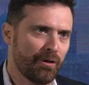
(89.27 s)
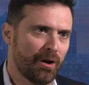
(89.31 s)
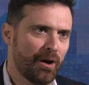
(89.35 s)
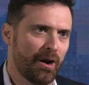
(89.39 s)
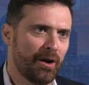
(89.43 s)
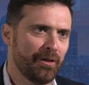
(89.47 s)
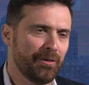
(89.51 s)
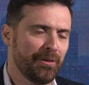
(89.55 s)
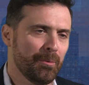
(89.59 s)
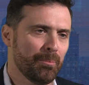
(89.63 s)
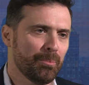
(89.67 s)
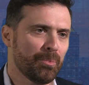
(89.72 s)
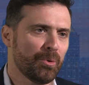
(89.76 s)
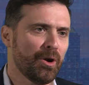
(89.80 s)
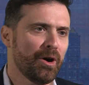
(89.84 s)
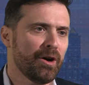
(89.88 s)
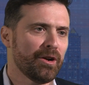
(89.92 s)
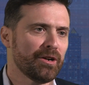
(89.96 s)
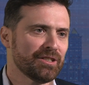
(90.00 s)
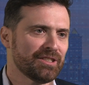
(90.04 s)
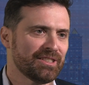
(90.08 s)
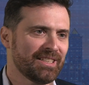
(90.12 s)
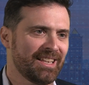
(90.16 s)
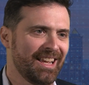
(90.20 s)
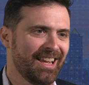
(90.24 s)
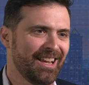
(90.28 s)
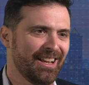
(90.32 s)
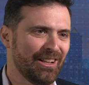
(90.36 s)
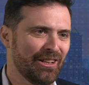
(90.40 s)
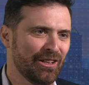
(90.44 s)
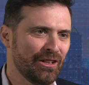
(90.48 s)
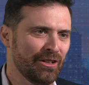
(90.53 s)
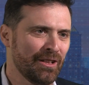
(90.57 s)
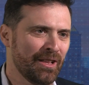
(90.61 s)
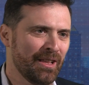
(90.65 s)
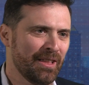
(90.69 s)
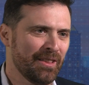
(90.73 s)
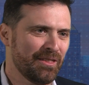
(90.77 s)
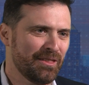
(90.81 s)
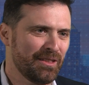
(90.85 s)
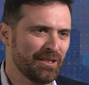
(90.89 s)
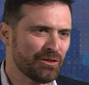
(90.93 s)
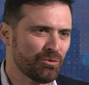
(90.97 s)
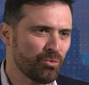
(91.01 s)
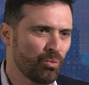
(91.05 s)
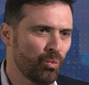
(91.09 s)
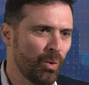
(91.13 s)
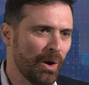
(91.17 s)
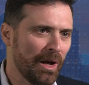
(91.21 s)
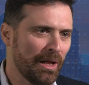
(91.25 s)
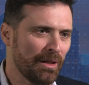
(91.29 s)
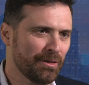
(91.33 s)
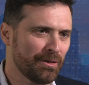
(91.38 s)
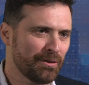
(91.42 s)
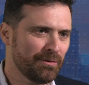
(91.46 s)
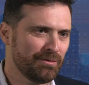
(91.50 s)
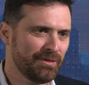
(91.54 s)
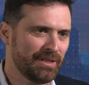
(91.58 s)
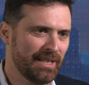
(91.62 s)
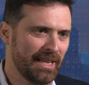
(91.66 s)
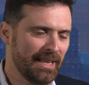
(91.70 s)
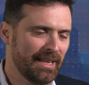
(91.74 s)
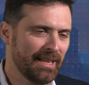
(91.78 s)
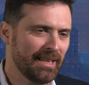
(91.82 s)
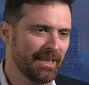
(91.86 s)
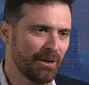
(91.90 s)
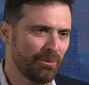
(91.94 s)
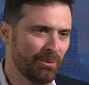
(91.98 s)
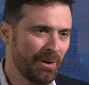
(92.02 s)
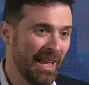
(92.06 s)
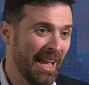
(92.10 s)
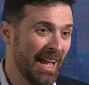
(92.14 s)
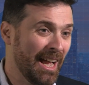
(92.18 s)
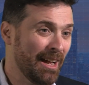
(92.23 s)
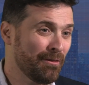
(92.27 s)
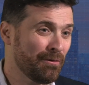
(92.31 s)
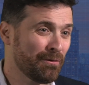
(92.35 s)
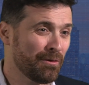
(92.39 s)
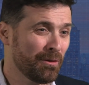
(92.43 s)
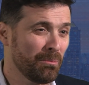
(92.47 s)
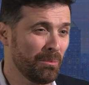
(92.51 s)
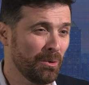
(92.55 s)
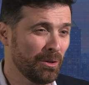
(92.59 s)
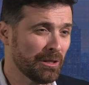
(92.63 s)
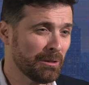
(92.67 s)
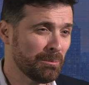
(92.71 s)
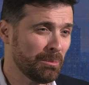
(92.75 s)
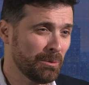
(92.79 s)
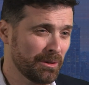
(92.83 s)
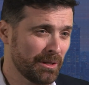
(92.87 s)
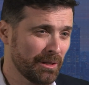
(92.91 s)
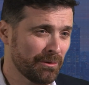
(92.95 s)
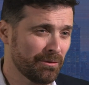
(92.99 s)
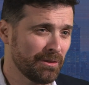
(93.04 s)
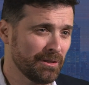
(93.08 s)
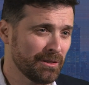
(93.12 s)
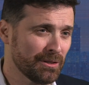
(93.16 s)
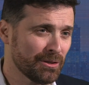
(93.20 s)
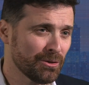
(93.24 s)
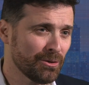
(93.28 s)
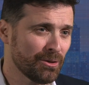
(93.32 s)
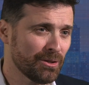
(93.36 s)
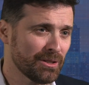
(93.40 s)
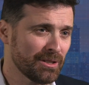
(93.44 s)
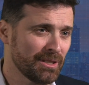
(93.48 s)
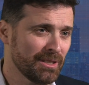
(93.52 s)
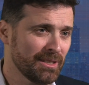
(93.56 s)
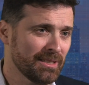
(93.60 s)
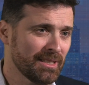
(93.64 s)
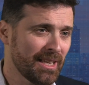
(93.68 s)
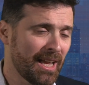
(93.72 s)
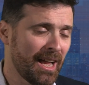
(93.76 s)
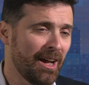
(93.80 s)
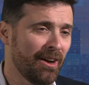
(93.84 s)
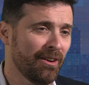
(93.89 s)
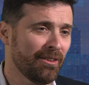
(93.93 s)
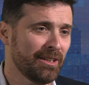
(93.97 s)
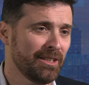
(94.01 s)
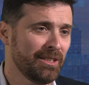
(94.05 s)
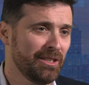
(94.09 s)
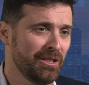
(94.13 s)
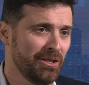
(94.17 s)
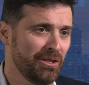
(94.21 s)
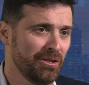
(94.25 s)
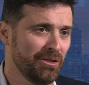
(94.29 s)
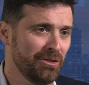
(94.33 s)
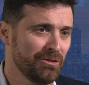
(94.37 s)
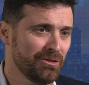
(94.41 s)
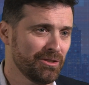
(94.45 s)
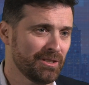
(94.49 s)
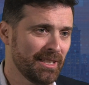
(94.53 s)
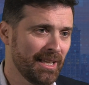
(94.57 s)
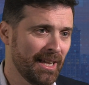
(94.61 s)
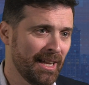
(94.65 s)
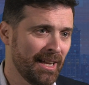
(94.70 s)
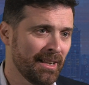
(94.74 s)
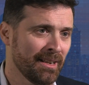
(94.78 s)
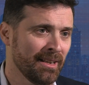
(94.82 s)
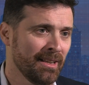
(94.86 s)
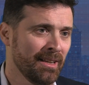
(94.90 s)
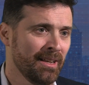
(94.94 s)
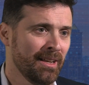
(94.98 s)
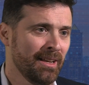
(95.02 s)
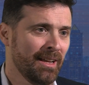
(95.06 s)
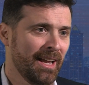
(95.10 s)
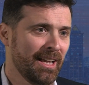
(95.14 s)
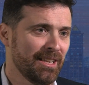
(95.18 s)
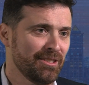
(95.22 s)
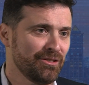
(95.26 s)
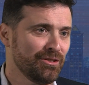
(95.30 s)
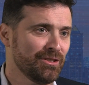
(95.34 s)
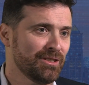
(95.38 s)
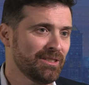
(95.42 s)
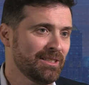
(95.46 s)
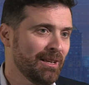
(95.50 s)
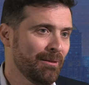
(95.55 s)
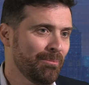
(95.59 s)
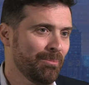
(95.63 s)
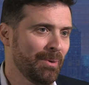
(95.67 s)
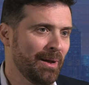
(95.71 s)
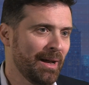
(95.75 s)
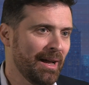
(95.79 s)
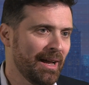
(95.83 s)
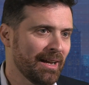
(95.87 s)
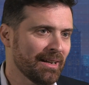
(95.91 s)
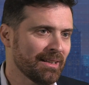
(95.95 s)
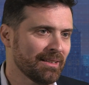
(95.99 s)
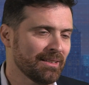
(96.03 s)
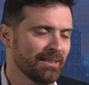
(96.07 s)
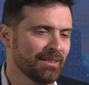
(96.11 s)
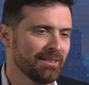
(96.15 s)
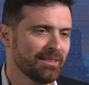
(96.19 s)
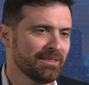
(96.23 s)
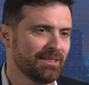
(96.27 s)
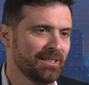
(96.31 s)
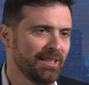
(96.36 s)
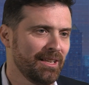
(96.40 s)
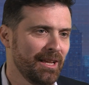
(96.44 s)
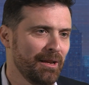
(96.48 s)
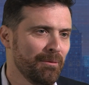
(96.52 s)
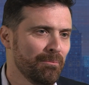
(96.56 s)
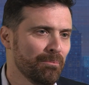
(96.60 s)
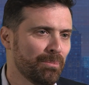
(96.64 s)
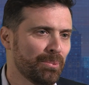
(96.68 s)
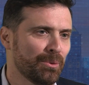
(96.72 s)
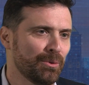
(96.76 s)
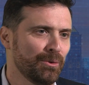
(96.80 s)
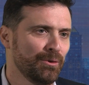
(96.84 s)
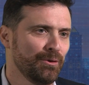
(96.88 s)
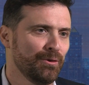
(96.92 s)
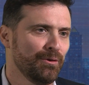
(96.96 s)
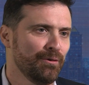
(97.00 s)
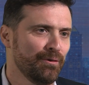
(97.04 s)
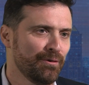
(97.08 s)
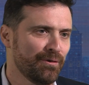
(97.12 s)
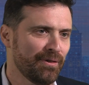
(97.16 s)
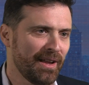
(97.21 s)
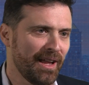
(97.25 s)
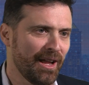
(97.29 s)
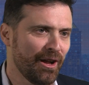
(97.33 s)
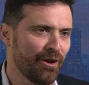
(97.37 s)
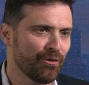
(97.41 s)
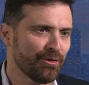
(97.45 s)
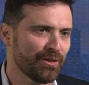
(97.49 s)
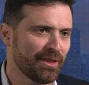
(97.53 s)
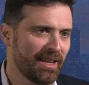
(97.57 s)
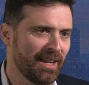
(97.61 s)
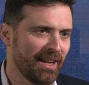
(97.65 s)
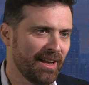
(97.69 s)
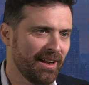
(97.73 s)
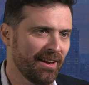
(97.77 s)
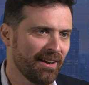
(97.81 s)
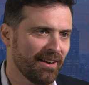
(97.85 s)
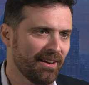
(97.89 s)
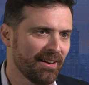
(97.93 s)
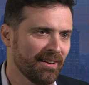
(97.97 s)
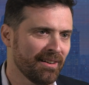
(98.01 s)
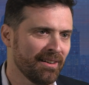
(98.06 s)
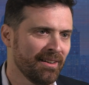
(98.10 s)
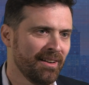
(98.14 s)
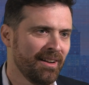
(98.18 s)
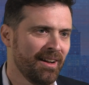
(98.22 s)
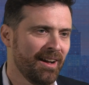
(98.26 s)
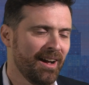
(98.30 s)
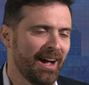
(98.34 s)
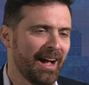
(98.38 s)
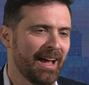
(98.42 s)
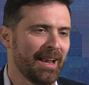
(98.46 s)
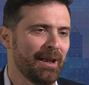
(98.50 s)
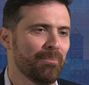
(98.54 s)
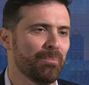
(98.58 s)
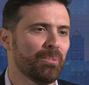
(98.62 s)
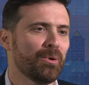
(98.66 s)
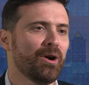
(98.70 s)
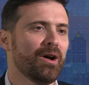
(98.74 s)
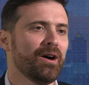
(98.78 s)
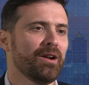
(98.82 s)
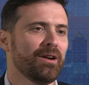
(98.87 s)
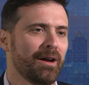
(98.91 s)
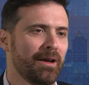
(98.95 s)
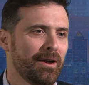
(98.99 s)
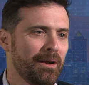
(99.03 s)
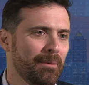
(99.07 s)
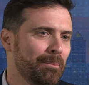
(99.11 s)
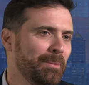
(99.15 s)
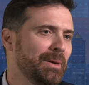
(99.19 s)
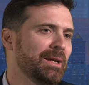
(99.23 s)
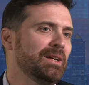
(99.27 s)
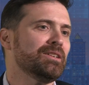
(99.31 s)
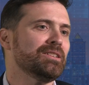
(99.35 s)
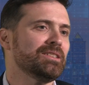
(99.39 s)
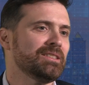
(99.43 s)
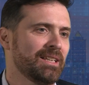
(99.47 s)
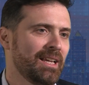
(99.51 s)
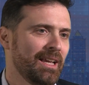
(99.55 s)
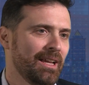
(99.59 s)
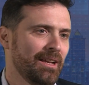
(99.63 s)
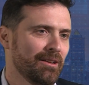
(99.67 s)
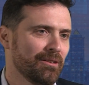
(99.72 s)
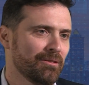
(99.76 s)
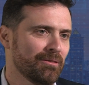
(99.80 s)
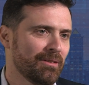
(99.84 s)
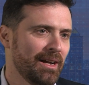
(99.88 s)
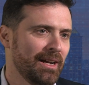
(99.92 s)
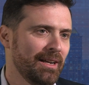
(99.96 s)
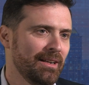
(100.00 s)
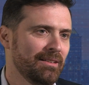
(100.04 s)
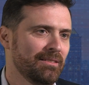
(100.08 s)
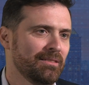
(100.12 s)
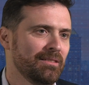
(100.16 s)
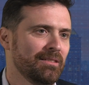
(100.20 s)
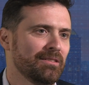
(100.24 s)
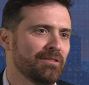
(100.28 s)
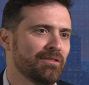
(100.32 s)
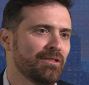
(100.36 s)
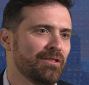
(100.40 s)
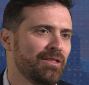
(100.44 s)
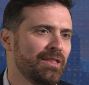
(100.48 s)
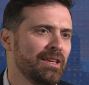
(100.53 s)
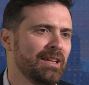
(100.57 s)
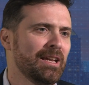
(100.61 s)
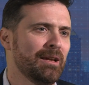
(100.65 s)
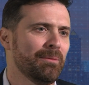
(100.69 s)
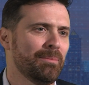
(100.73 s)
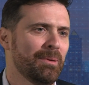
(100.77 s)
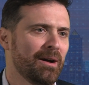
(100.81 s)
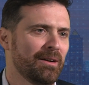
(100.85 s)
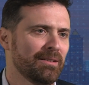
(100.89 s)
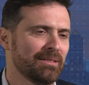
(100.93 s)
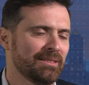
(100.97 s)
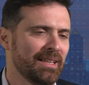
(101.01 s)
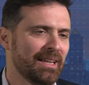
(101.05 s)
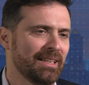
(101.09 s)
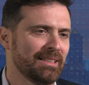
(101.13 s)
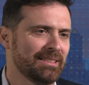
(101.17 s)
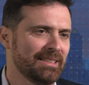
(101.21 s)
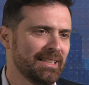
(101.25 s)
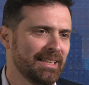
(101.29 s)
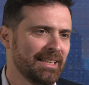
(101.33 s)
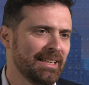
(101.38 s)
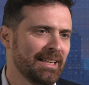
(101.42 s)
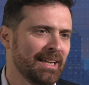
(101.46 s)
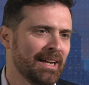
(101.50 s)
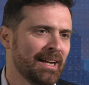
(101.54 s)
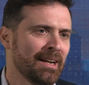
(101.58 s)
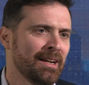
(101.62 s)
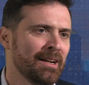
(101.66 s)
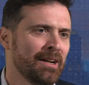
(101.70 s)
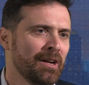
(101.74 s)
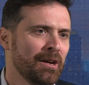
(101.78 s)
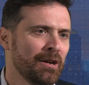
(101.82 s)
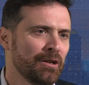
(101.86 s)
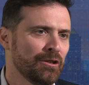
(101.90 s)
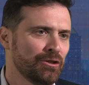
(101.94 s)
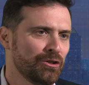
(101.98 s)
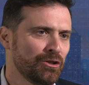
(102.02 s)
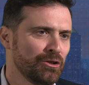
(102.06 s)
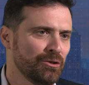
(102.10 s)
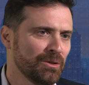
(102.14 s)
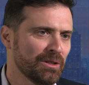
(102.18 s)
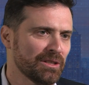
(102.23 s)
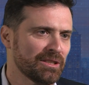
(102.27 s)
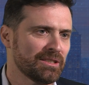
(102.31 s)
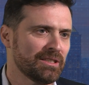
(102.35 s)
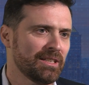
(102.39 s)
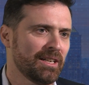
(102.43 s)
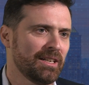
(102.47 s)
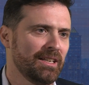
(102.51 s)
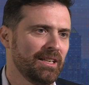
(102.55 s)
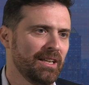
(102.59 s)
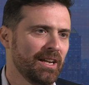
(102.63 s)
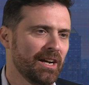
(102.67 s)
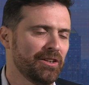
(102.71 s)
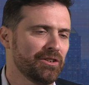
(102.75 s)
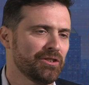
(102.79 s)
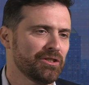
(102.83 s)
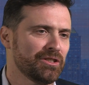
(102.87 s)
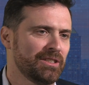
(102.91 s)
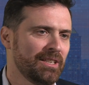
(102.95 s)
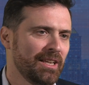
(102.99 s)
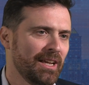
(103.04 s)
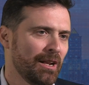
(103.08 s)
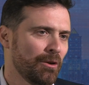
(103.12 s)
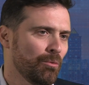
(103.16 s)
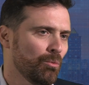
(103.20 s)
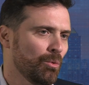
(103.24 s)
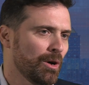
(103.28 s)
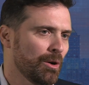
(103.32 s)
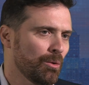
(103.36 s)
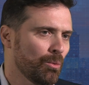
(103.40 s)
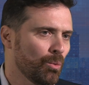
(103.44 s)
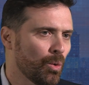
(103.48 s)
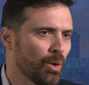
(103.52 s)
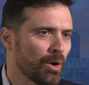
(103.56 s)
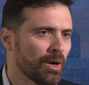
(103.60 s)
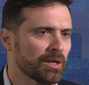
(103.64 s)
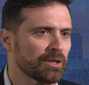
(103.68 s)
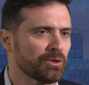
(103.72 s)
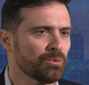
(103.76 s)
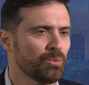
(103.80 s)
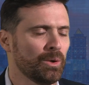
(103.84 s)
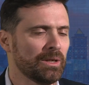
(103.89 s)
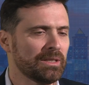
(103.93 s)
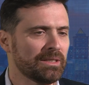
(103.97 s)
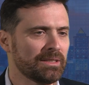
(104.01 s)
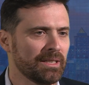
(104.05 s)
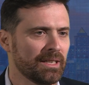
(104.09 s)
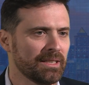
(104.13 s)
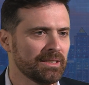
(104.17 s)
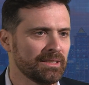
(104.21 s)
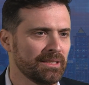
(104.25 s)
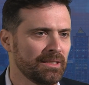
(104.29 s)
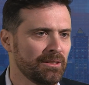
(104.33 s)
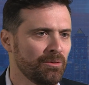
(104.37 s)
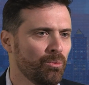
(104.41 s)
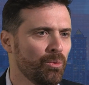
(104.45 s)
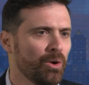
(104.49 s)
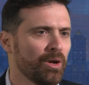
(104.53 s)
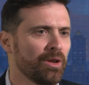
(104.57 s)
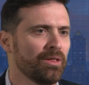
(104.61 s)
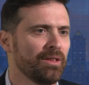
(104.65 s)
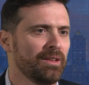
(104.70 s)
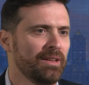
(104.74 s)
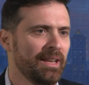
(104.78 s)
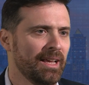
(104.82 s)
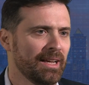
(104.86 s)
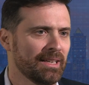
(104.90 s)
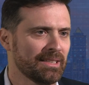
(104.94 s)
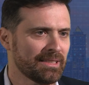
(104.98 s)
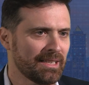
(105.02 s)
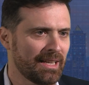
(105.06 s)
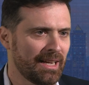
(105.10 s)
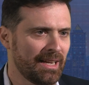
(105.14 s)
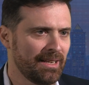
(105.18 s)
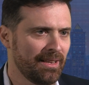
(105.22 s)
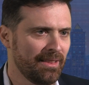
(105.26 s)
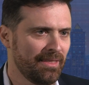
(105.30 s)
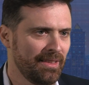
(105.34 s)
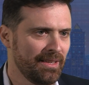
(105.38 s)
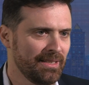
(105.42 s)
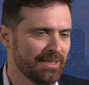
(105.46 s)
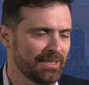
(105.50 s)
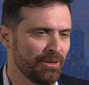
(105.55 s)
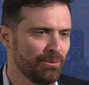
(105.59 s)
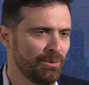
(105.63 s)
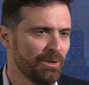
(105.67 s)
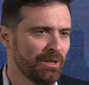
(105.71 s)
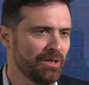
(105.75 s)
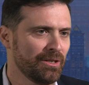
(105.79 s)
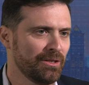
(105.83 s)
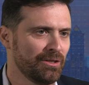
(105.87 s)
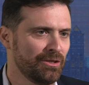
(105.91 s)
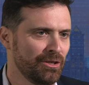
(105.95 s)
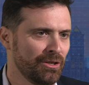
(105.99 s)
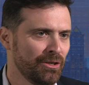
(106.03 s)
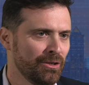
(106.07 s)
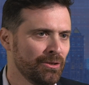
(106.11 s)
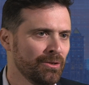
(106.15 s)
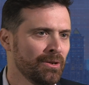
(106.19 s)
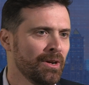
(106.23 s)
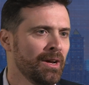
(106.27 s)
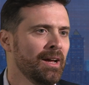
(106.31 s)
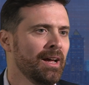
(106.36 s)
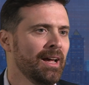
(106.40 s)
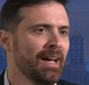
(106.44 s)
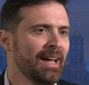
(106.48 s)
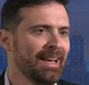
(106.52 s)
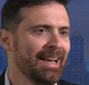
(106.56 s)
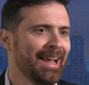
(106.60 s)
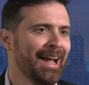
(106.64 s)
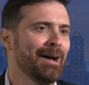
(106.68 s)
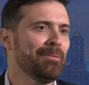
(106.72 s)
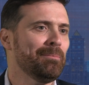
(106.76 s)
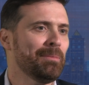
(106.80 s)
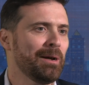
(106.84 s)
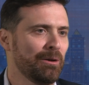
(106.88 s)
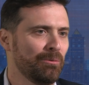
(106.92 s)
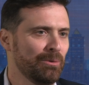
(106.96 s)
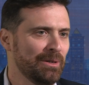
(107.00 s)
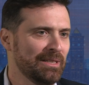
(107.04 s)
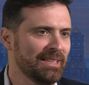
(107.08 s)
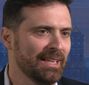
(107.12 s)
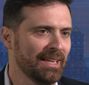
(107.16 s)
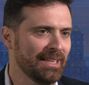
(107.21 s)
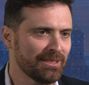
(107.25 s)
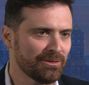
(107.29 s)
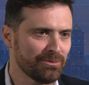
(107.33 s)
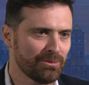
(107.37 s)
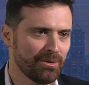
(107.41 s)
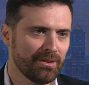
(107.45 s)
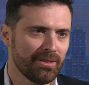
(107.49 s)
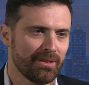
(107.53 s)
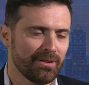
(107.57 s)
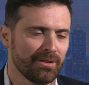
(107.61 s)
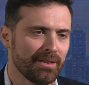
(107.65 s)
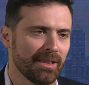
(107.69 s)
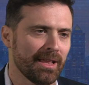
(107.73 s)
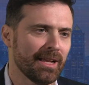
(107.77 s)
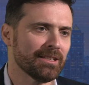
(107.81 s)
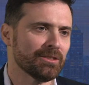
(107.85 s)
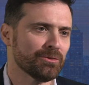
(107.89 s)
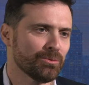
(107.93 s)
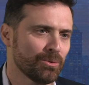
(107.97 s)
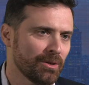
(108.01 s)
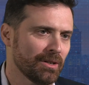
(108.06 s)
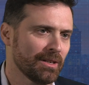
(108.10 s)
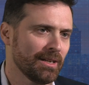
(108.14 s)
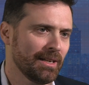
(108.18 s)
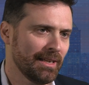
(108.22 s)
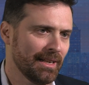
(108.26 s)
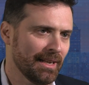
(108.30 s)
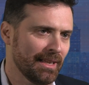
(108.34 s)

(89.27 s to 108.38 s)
on the broader scale, this wealth of data that we have from multiple different sources, how can you use that as you step back to improve healthcare on a bigger scale, right? Think about that data, do a study, understand what works, what doesn't, what are the next kind of things that we could do, and how might we test whether that's working.